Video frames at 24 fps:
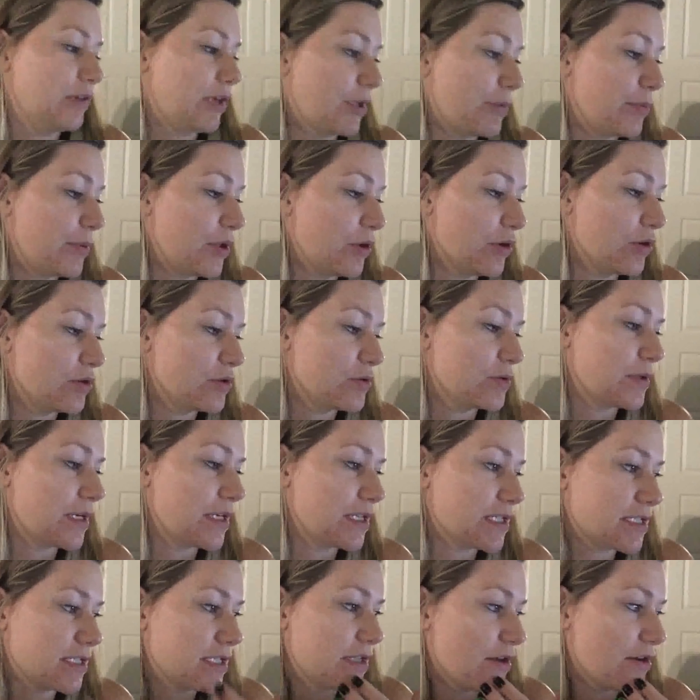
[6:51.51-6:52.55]
my computer's
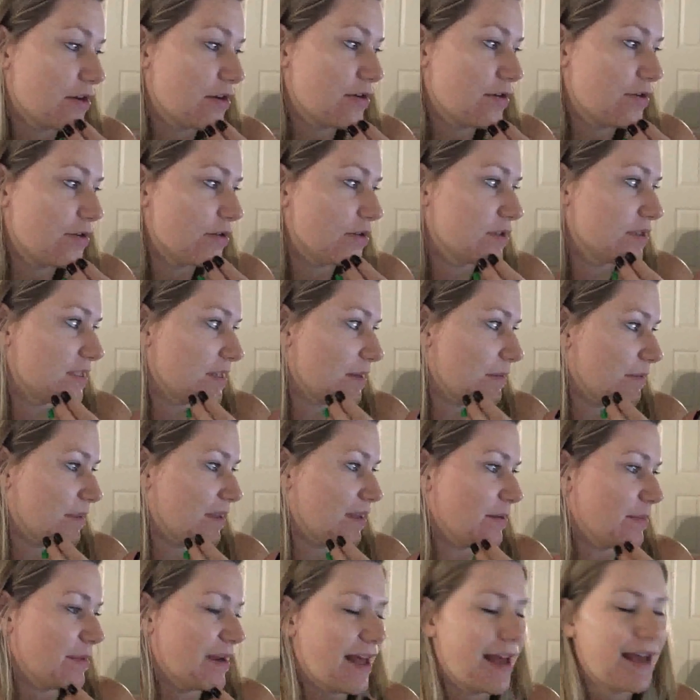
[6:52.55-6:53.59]
running slow or
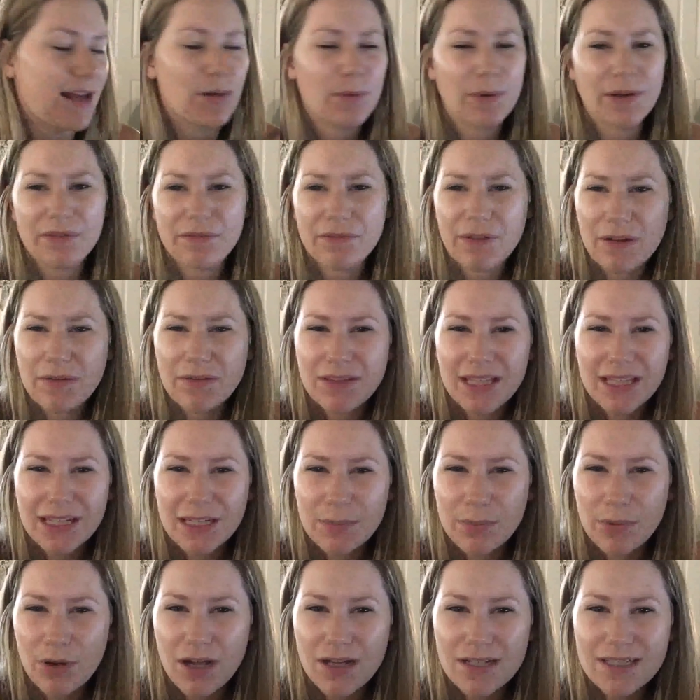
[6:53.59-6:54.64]
something, but I had to wait for everything
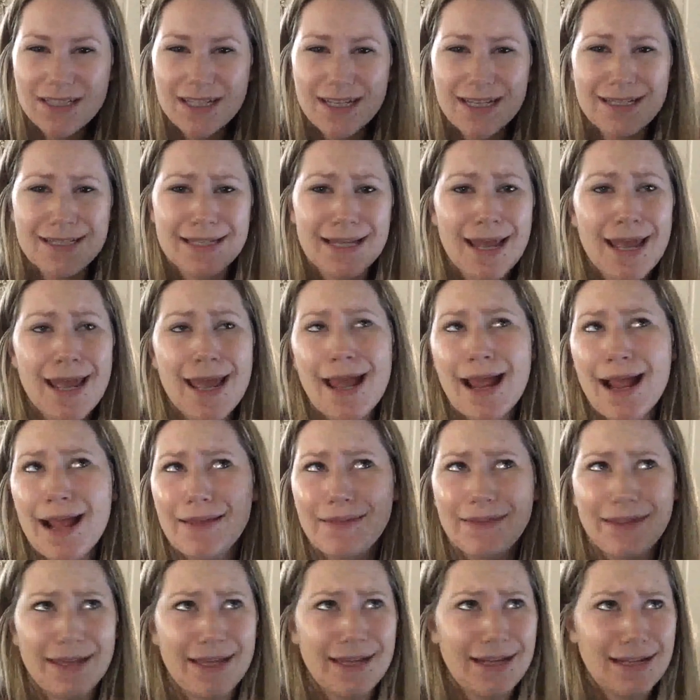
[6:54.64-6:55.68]
to process.
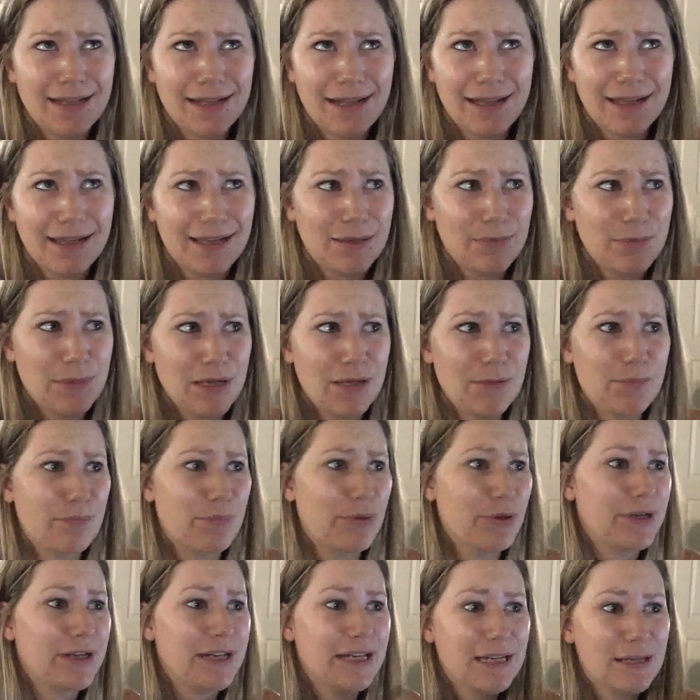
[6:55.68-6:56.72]
And then, like, me
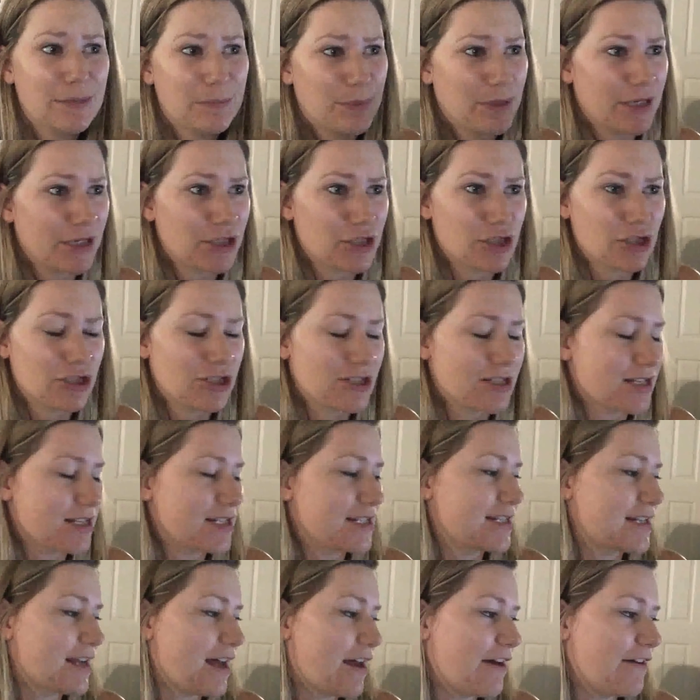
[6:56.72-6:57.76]
putting in pictures and
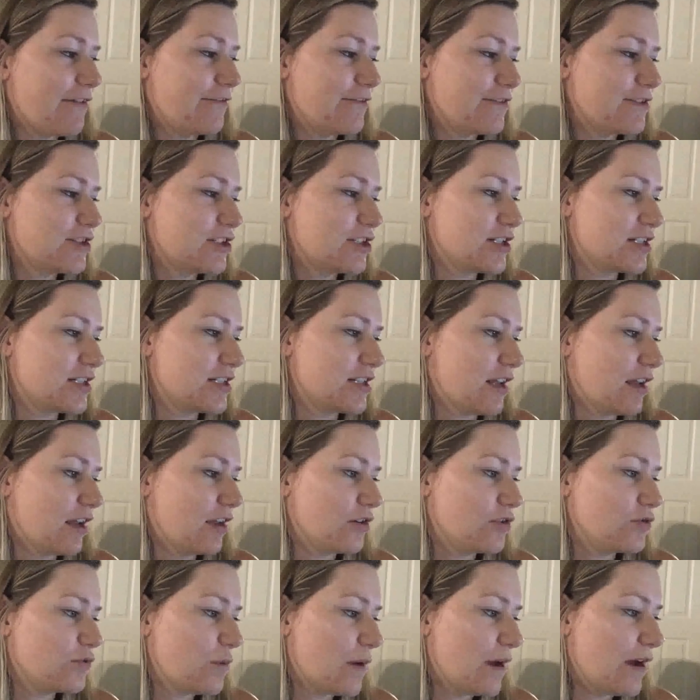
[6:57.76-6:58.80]
stuff, it's just
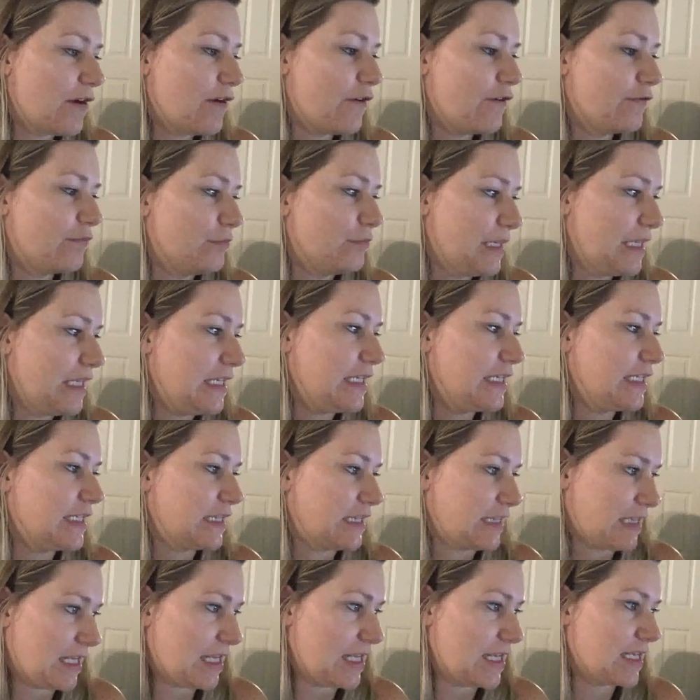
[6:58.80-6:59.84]
like 12 million
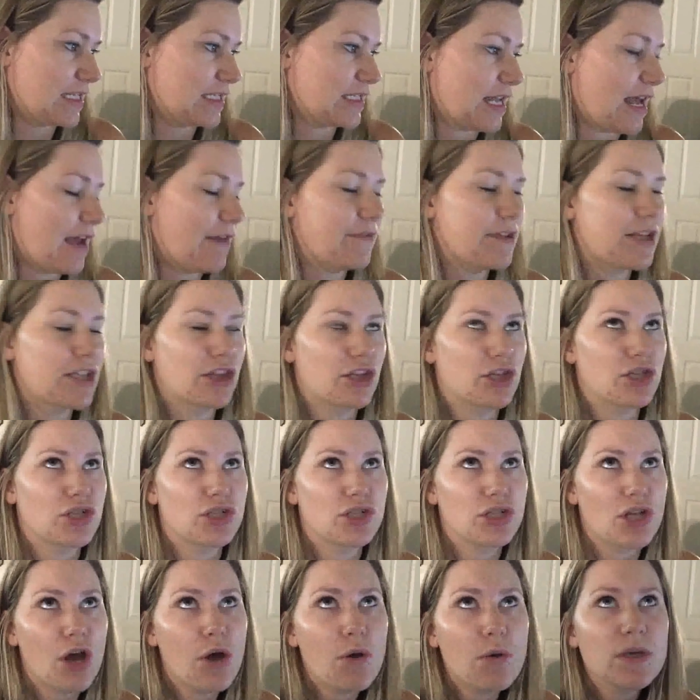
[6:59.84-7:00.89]
things. I have, like, the
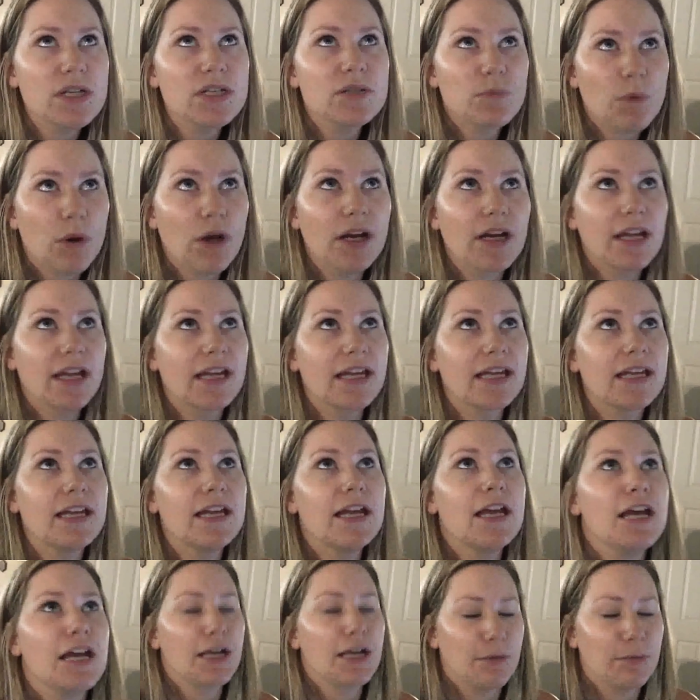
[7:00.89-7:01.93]
slowest working
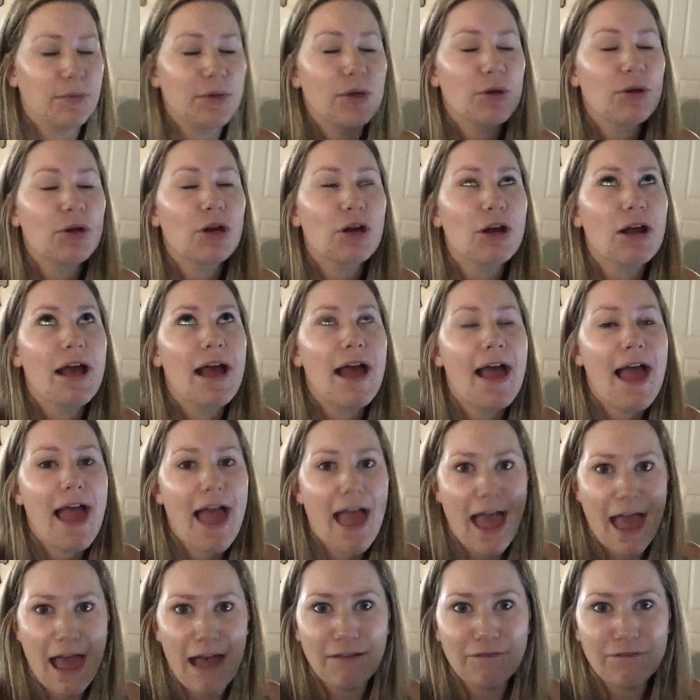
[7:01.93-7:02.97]
computer
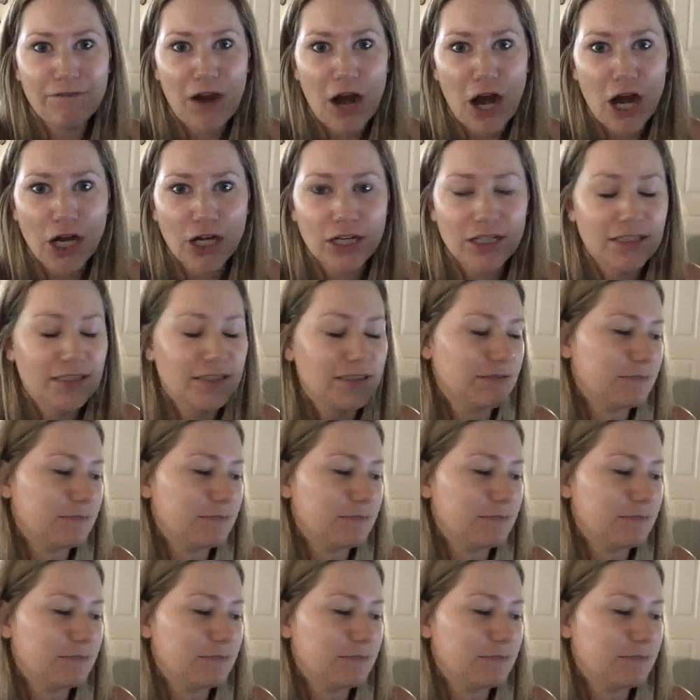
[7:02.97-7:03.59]
ever.